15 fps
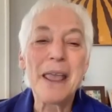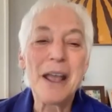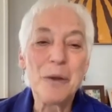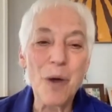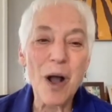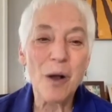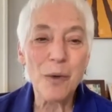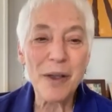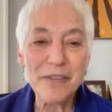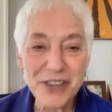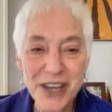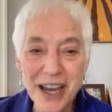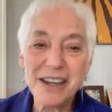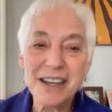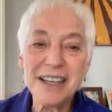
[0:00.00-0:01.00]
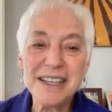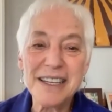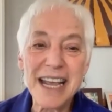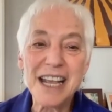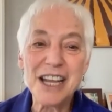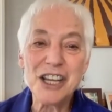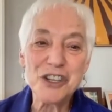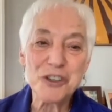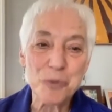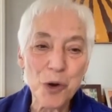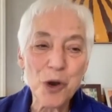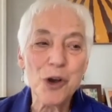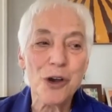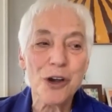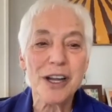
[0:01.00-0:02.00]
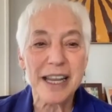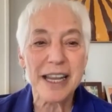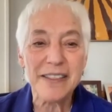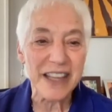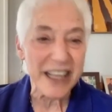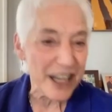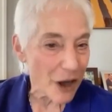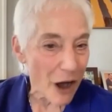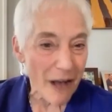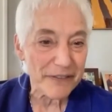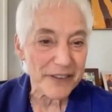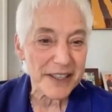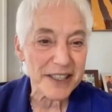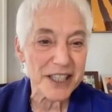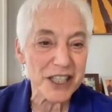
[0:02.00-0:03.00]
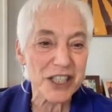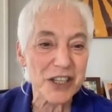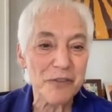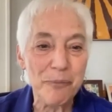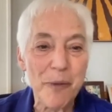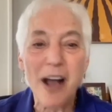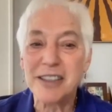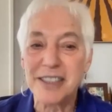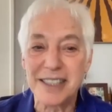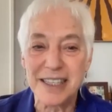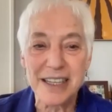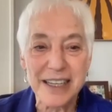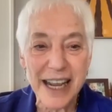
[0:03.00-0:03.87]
Well, we've done a day's work in the offices of Boston,